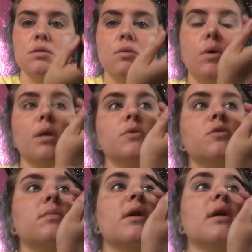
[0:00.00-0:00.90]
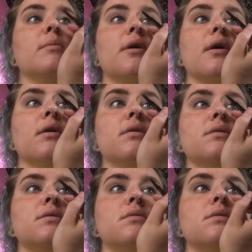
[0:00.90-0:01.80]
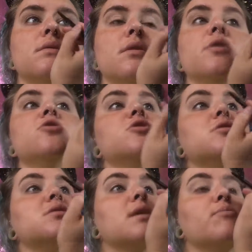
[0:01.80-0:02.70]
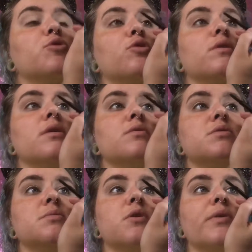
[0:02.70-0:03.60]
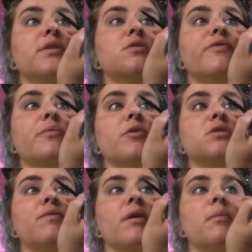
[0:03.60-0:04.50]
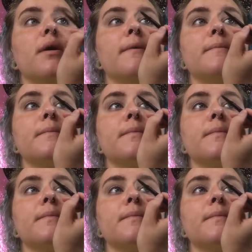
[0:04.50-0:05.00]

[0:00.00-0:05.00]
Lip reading: So, while I'm doing my eyebrows, I usually just skip through this, which I'm going to for most of it, but